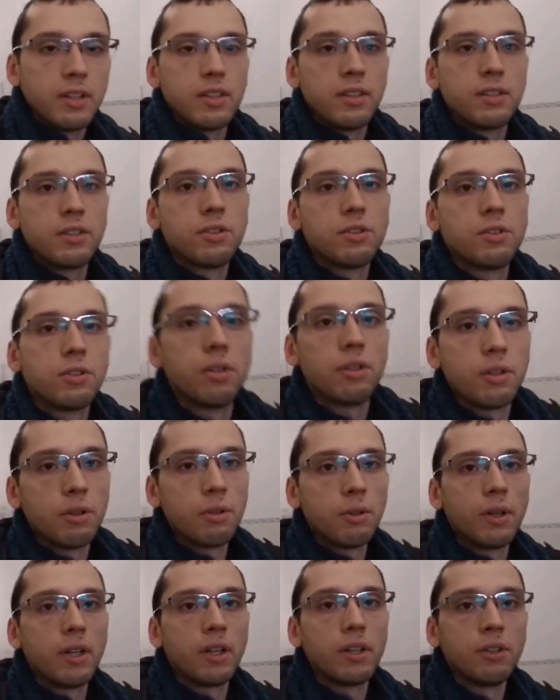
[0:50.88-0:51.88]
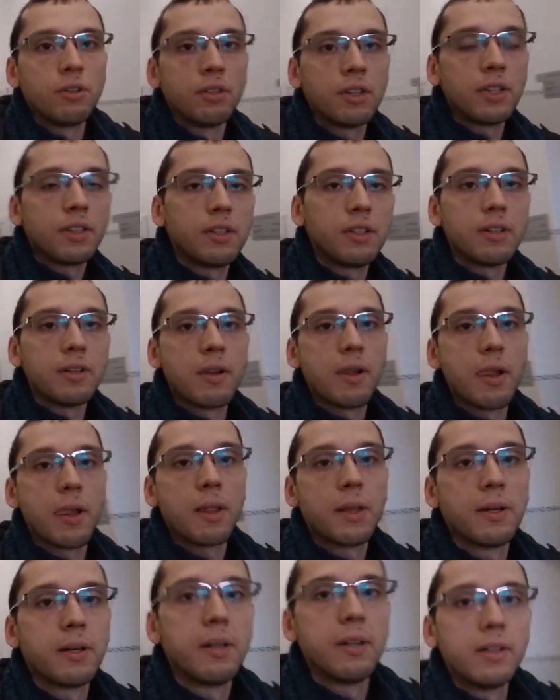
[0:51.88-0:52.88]
So
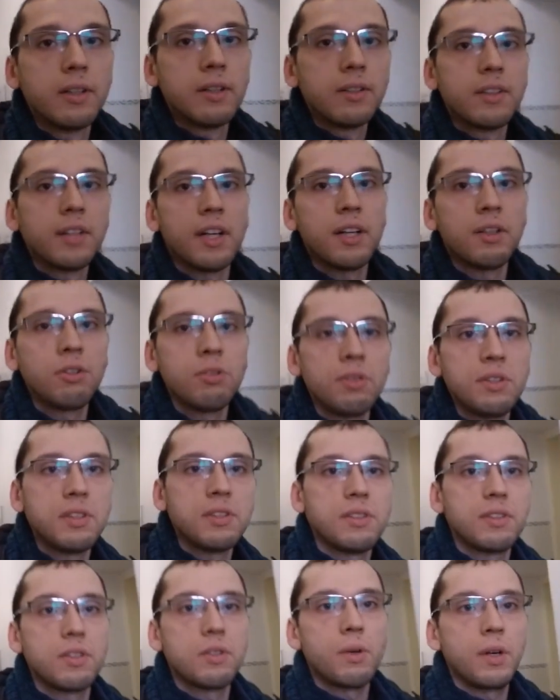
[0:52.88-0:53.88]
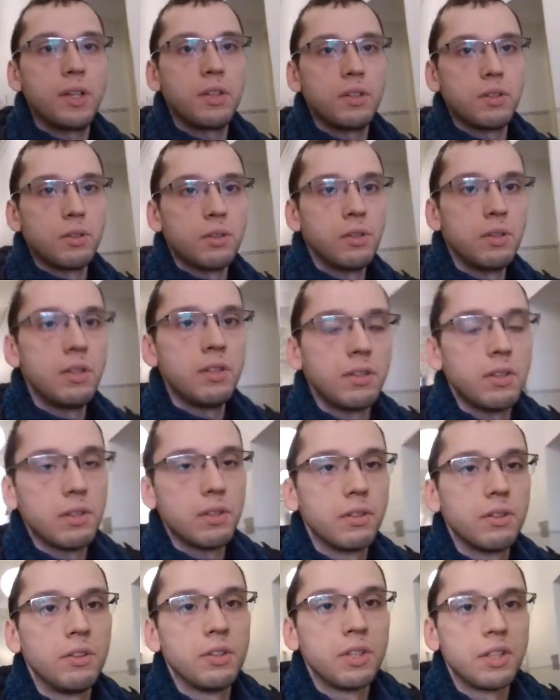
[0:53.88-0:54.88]
Tartu is quite good.
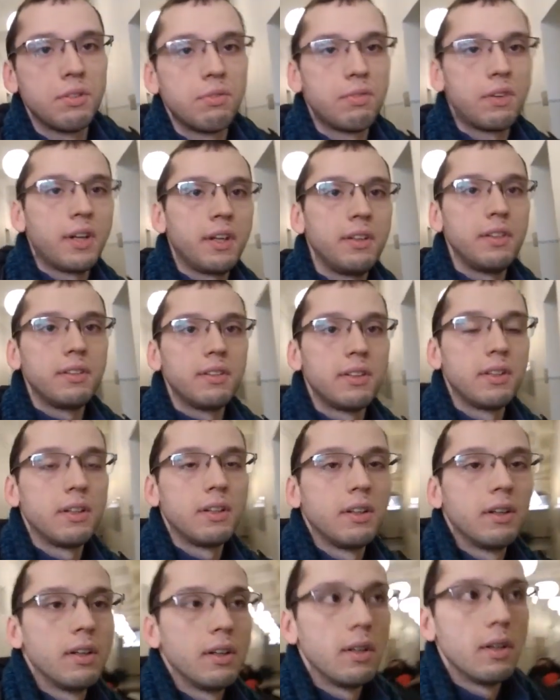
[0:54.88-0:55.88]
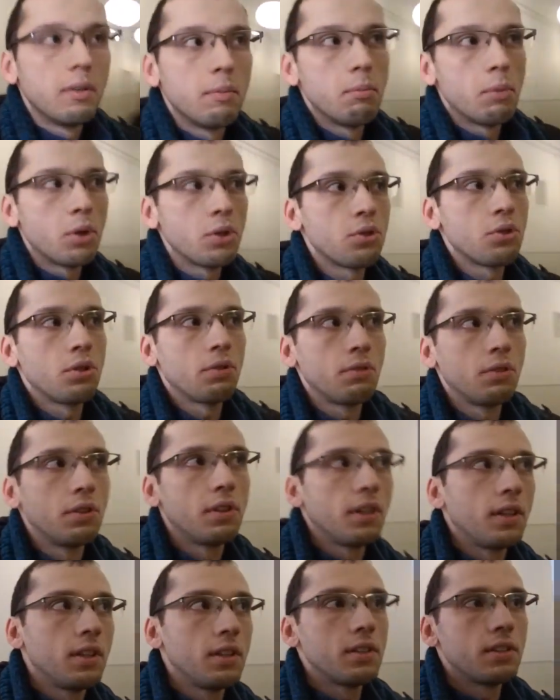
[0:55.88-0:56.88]
You can find most of the
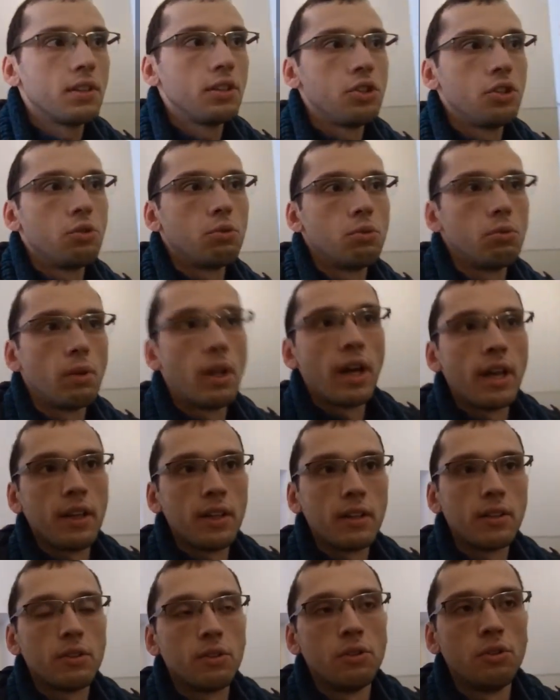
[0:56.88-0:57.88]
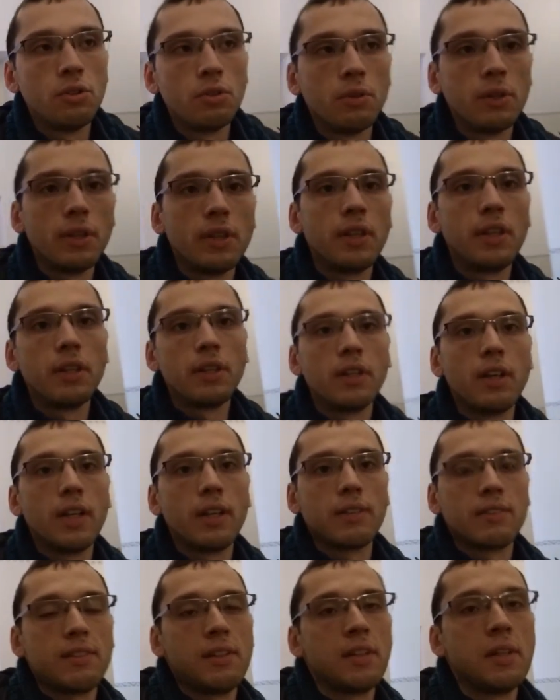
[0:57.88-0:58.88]
things that you like to do here,
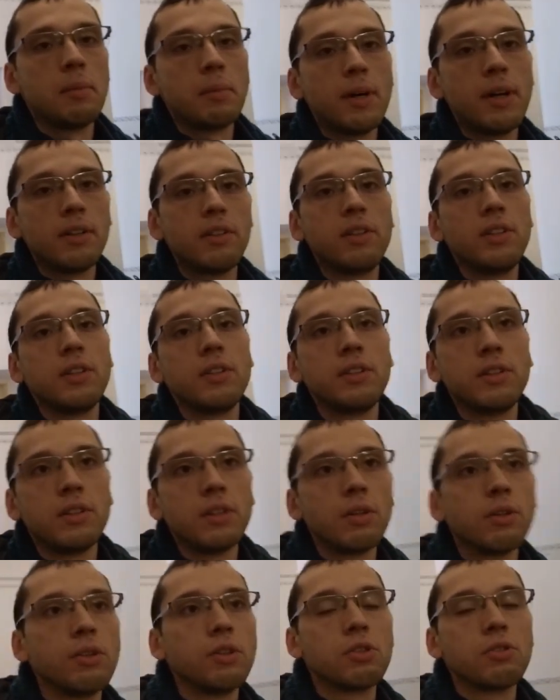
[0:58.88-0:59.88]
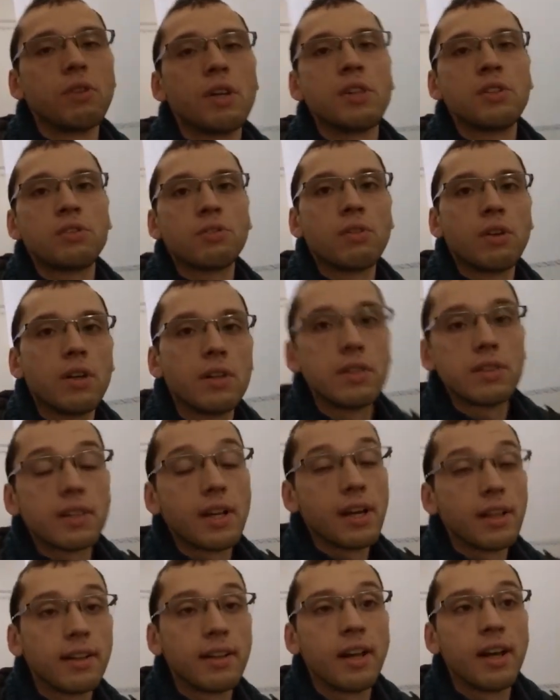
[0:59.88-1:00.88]
like cinema, theater, going to restaurants,
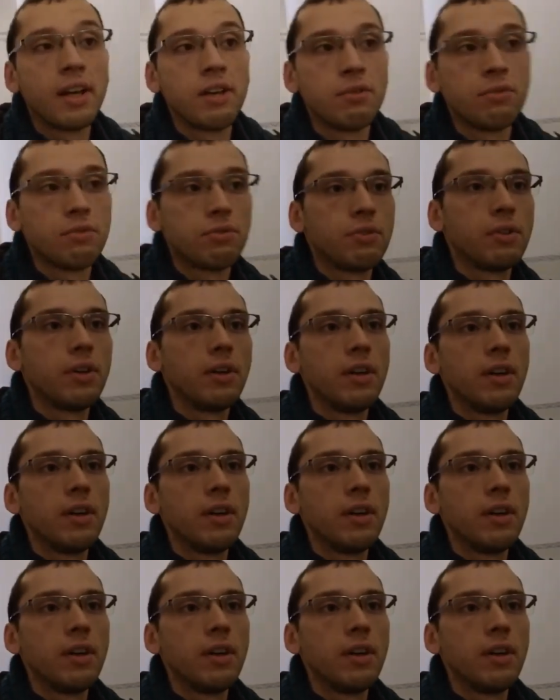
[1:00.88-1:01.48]
nightlife.